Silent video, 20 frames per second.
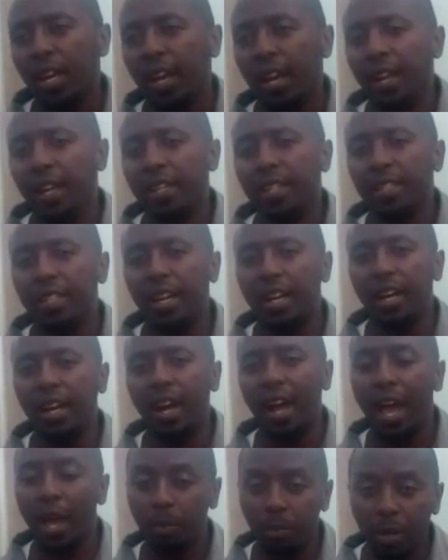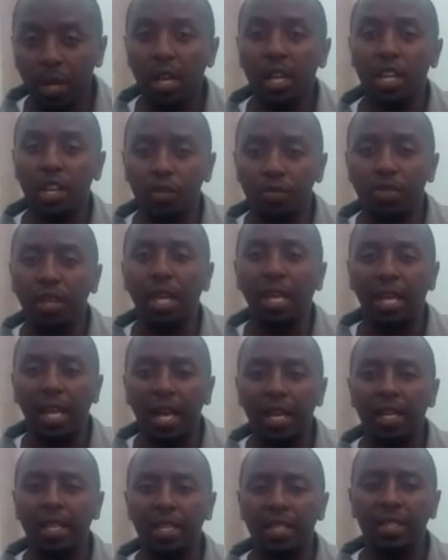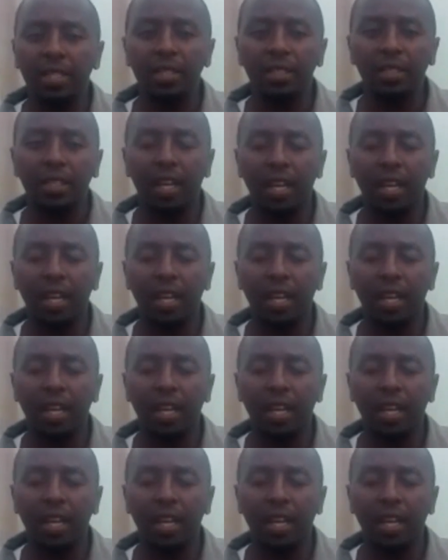and I believe they're learning.